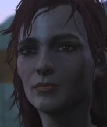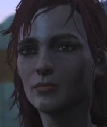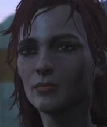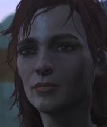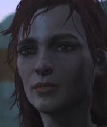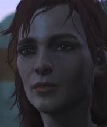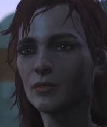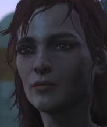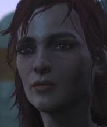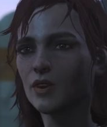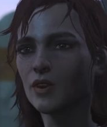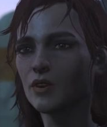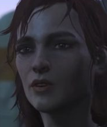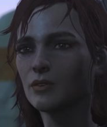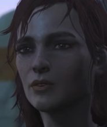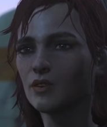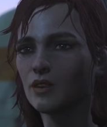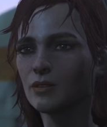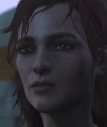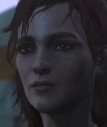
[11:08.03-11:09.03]
I've heard
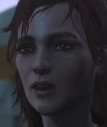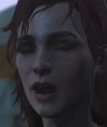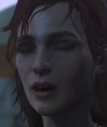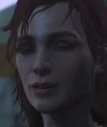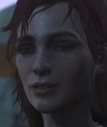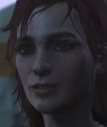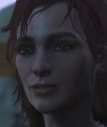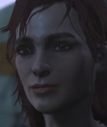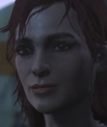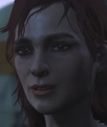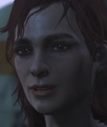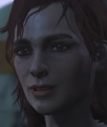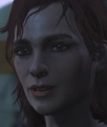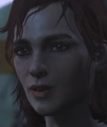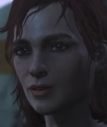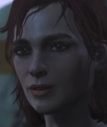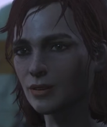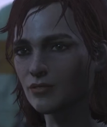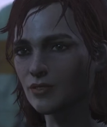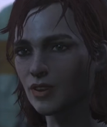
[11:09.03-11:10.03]
that Vault Tech
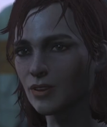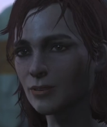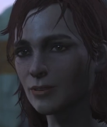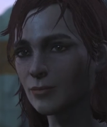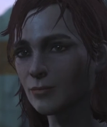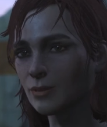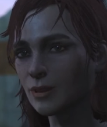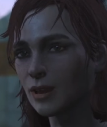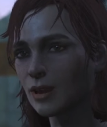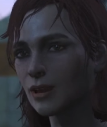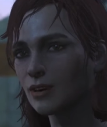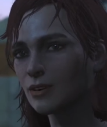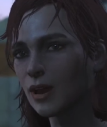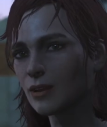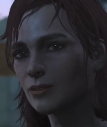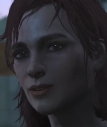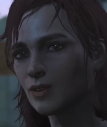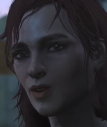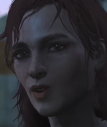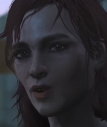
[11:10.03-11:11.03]
used it for some kind of
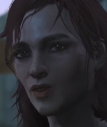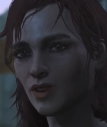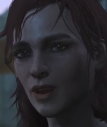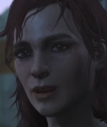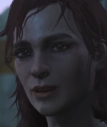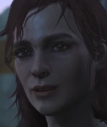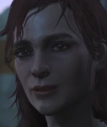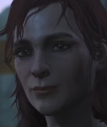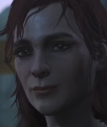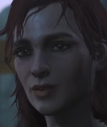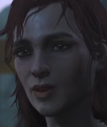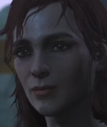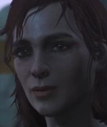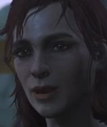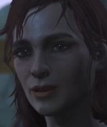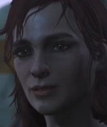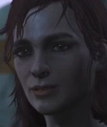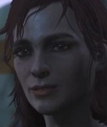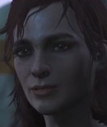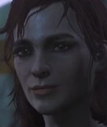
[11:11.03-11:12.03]
social
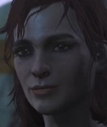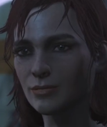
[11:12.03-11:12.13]
experiment.